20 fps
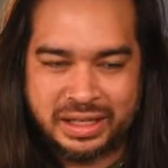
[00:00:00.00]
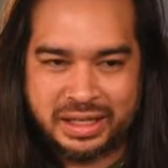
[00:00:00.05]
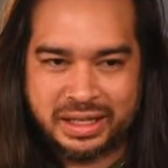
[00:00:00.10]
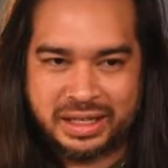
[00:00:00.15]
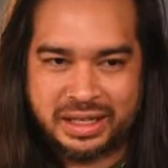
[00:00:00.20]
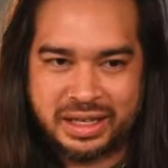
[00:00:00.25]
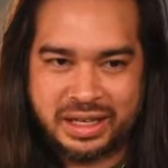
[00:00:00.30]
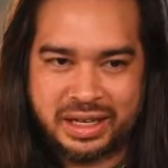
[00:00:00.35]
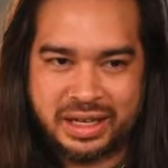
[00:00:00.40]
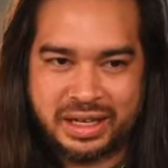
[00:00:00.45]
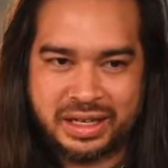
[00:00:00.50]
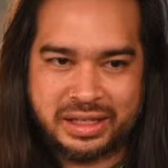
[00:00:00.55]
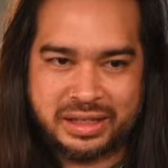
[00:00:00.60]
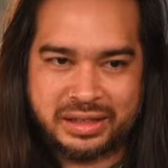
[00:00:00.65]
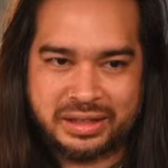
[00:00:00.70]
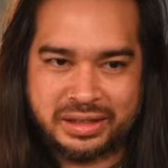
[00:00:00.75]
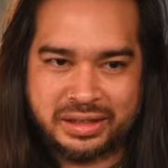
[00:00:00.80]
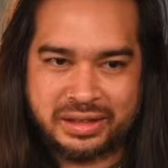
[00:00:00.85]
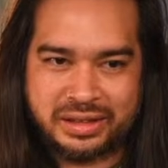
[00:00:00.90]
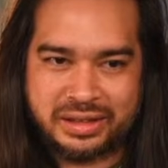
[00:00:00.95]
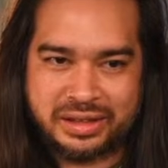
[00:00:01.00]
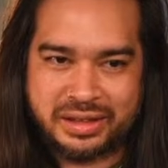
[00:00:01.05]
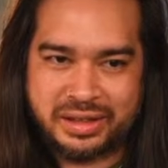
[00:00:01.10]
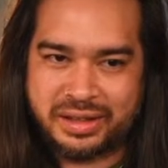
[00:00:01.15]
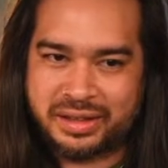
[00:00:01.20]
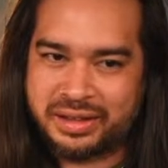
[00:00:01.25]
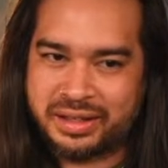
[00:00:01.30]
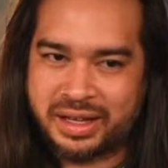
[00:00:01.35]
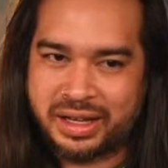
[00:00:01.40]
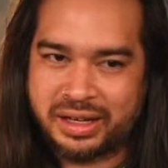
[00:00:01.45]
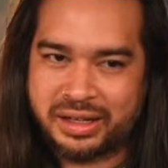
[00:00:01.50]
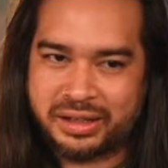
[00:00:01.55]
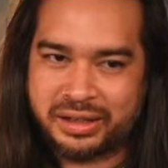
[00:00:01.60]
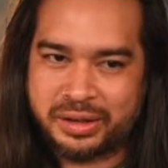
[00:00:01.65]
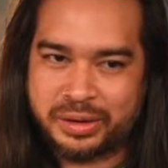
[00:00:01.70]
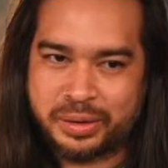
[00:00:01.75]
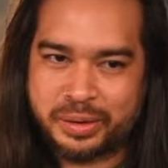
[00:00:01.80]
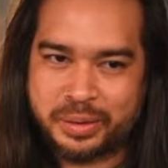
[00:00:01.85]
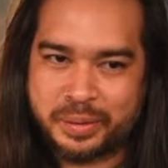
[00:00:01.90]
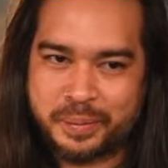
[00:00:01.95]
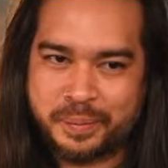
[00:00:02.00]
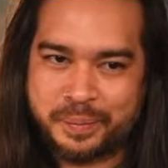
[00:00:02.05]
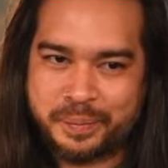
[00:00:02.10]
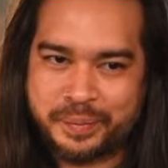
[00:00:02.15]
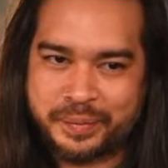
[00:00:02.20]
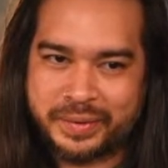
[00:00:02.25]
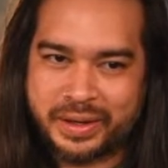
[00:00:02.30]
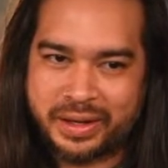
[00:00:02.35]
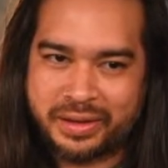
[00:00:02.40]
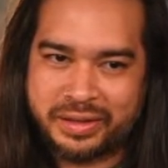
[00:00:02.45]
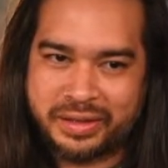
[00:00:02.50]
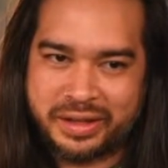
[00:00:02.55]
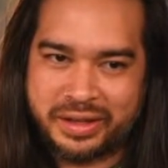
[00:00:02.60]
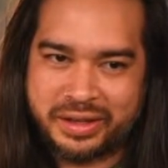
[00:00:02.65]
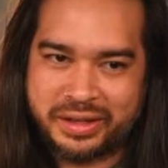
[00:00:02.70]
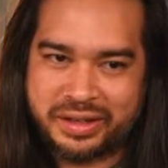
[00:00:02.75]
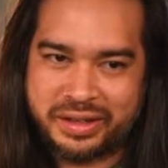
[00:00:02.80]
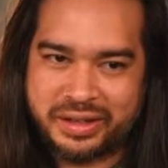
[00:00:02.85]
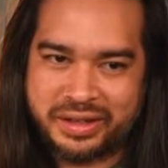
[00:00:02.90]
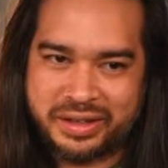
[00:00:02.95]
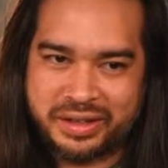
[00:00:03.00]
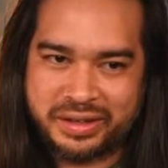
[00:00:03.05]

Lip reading: And like, I think,